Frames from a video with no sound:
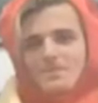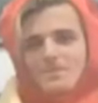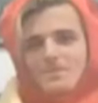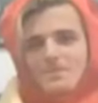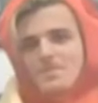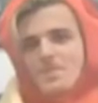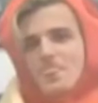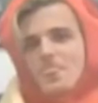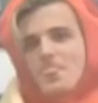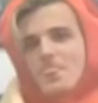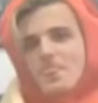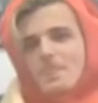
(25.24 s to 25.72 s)

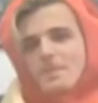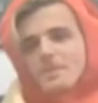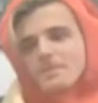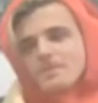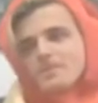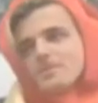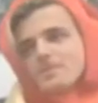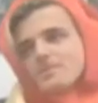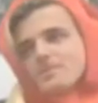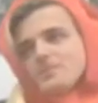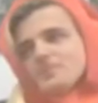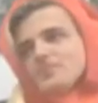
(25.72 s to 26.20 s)

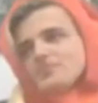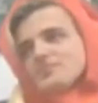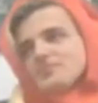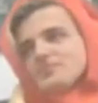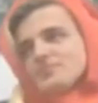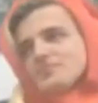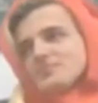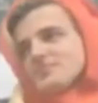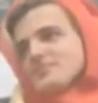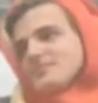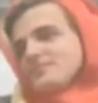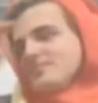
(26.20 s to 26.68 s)

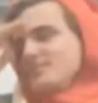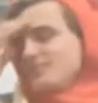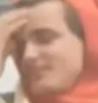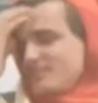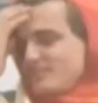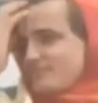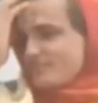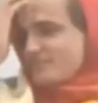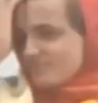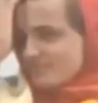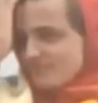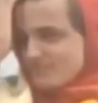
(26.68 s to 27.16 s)

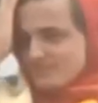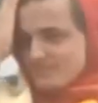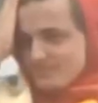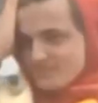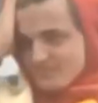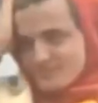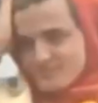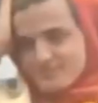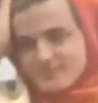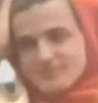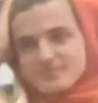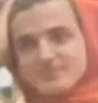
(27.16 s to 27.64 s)

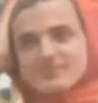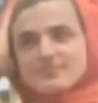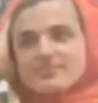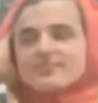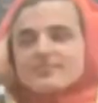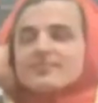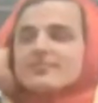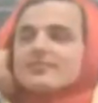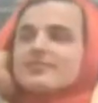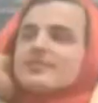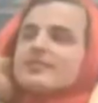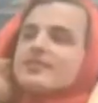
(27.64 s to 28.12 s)

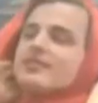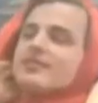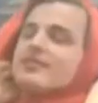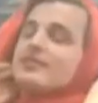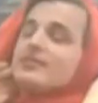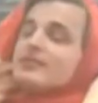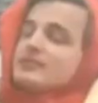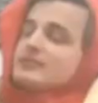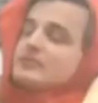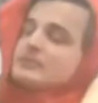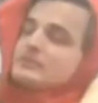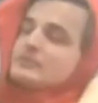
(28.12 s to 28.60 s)

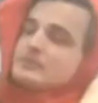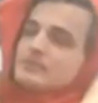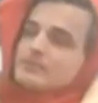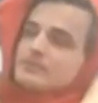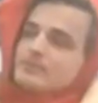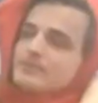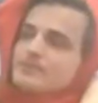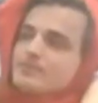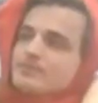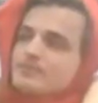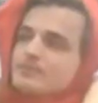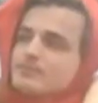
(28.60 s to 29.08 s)

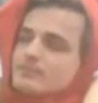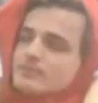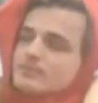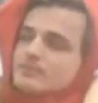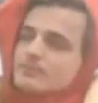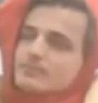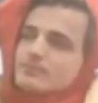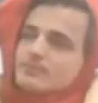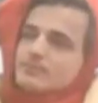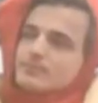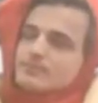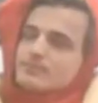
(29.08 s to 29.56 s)

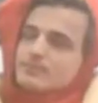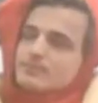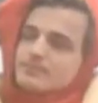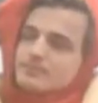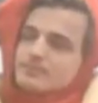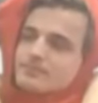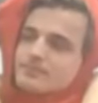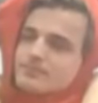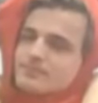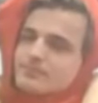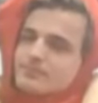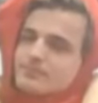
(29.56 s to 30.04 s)

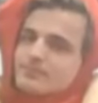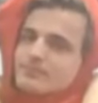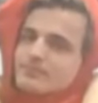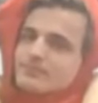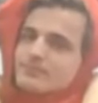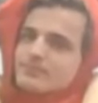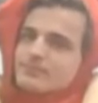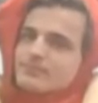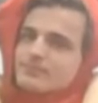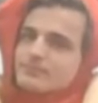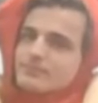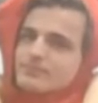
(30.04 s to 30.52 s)

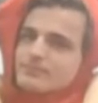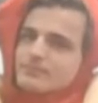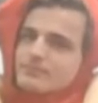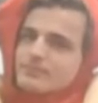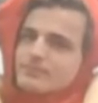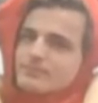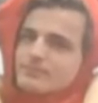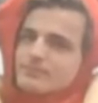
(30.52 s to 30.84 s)
The person shown says nothing.